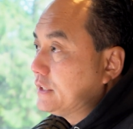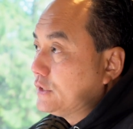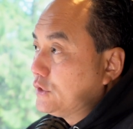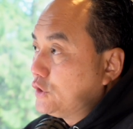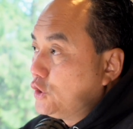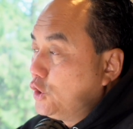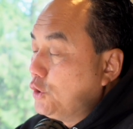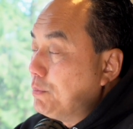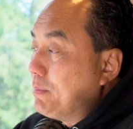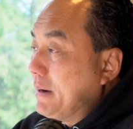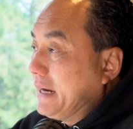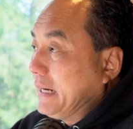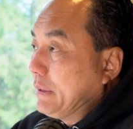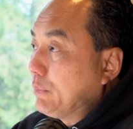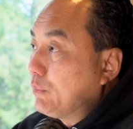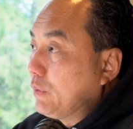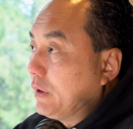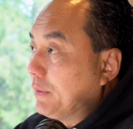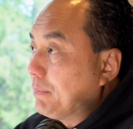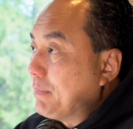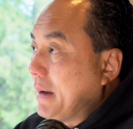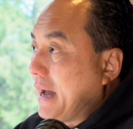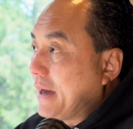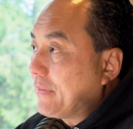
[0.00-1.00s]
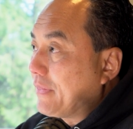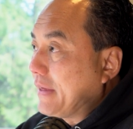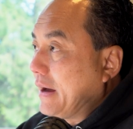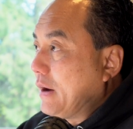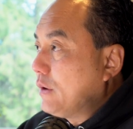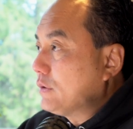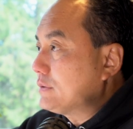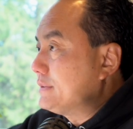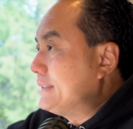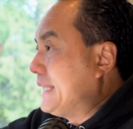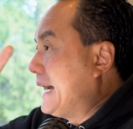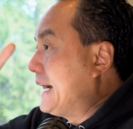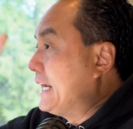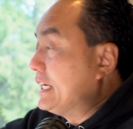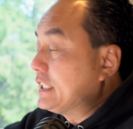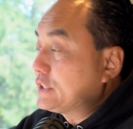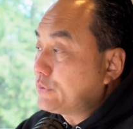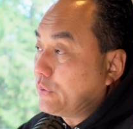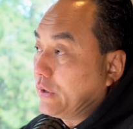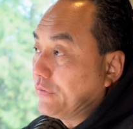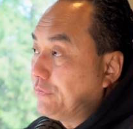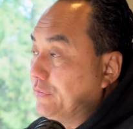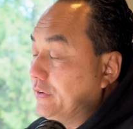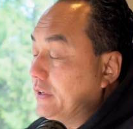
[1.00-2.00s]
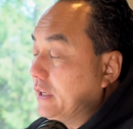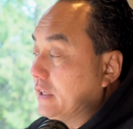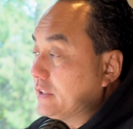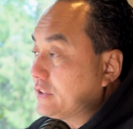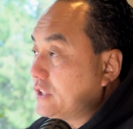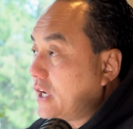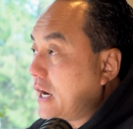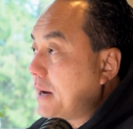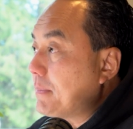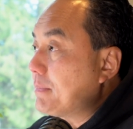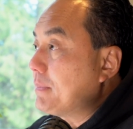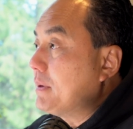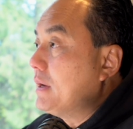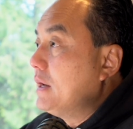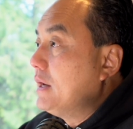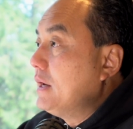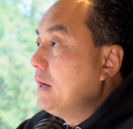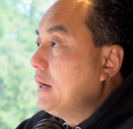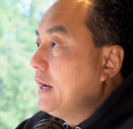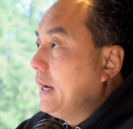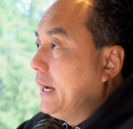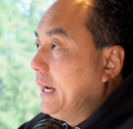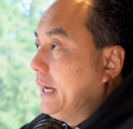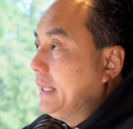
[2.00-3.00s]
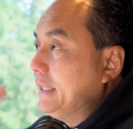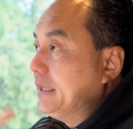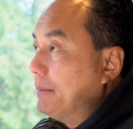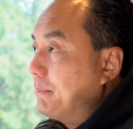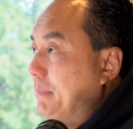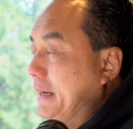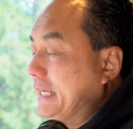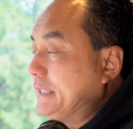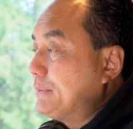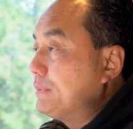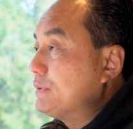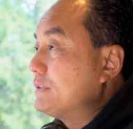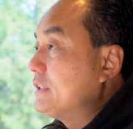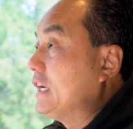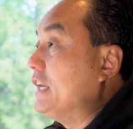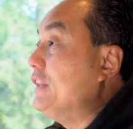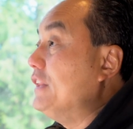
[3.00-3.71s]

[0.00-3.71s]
a 2-bedroom, 1-bath house, 900 square feet on top, and the basement was